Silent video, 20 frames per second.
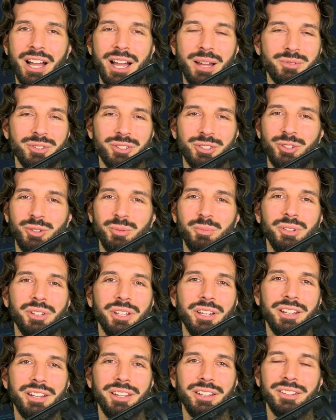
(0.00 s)
I'm just
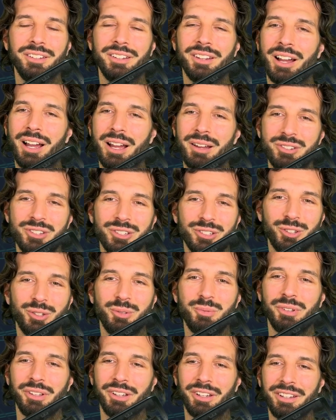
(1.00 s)
accumulating,
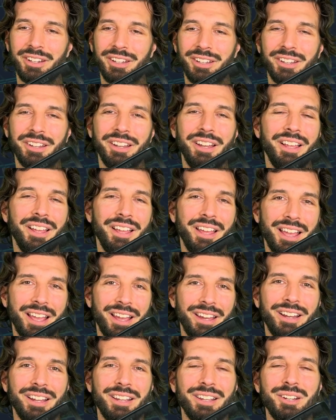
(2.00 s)

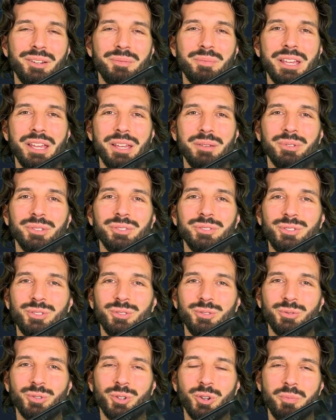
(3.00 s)
and I'm going to be able
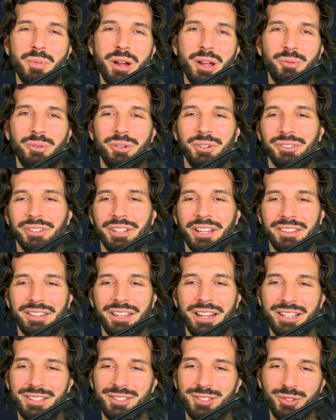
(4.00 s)
to grow my wealth like
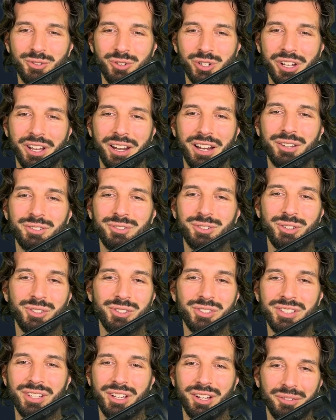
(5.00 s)
that. So shout out to
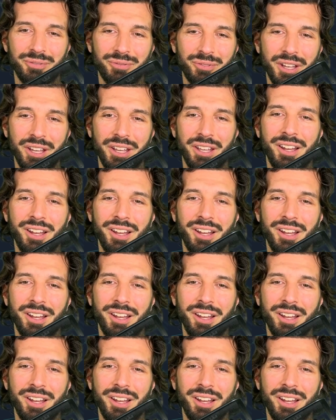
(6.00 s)
yourself.